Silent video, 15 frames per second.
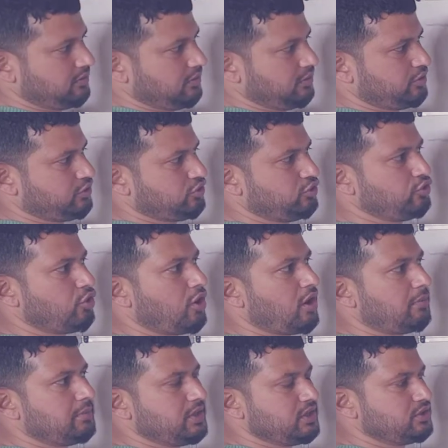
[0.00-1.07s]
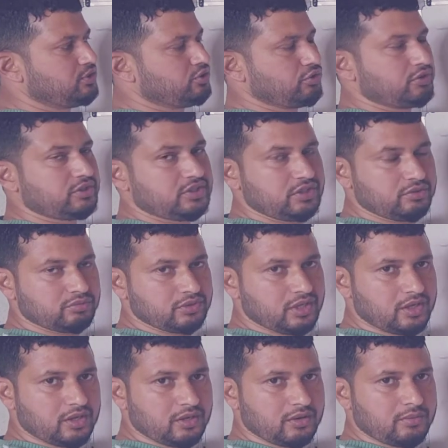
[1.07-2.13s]
Its job is to receive
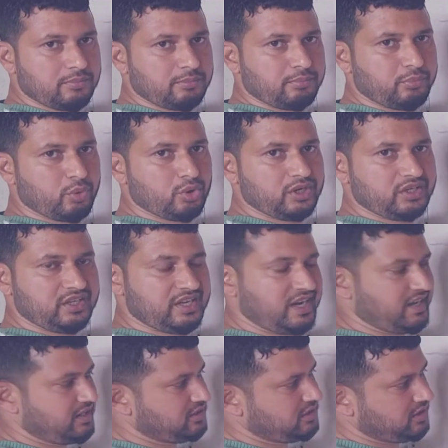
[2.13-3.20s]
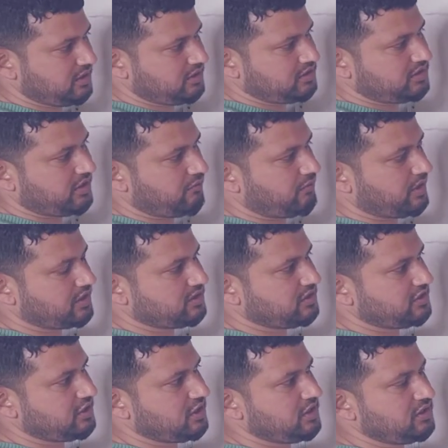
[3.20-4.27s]
the pollen grains. It's somewhat
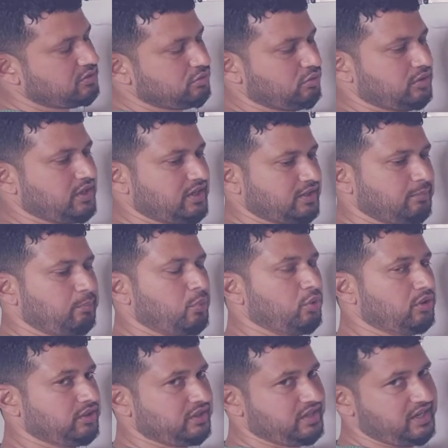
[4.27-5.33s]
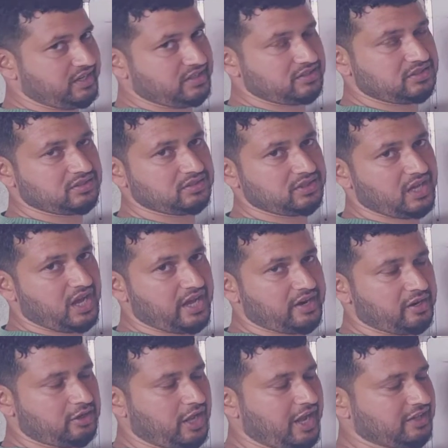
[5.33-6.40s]
sticky so that the pollen grains, they
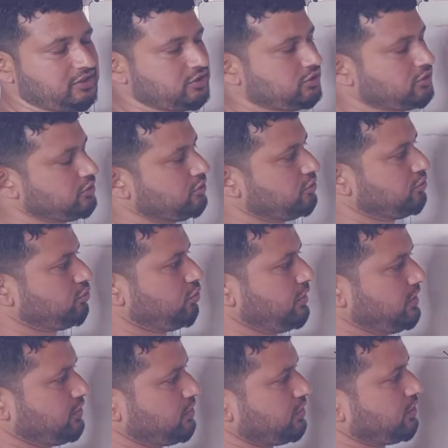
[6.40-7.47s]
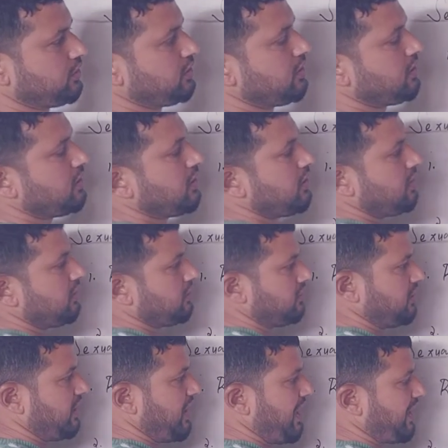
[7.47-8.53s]
are attached to it.
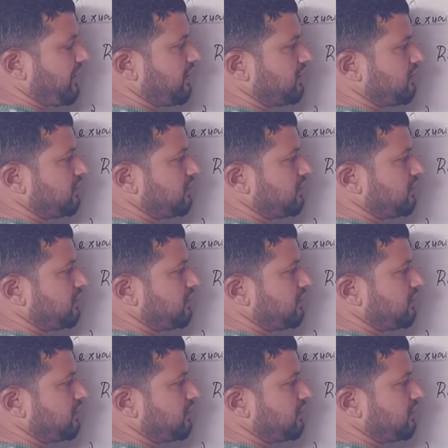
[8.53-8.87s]
The neck